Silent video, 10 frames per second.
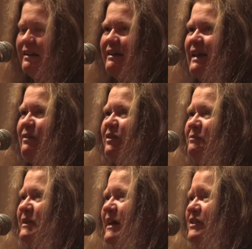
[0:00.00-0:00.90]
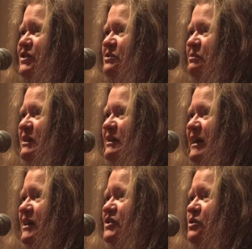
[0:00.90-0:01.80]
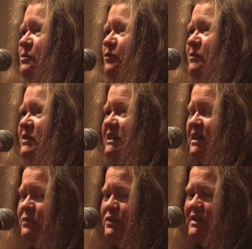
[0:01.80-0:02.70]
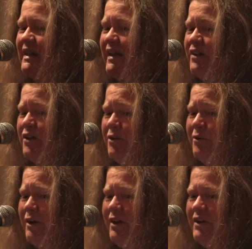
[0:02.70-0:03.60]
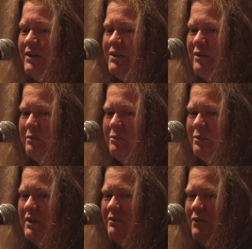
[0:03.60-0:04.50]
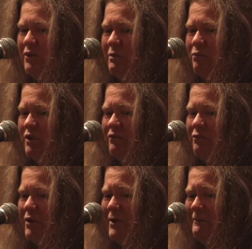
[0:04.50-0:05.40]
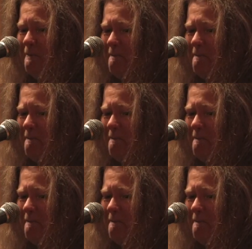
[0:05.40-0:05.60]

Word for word: Now, I've been asked to read an excerpt from The Devil's Tango, so I will read a very brief one.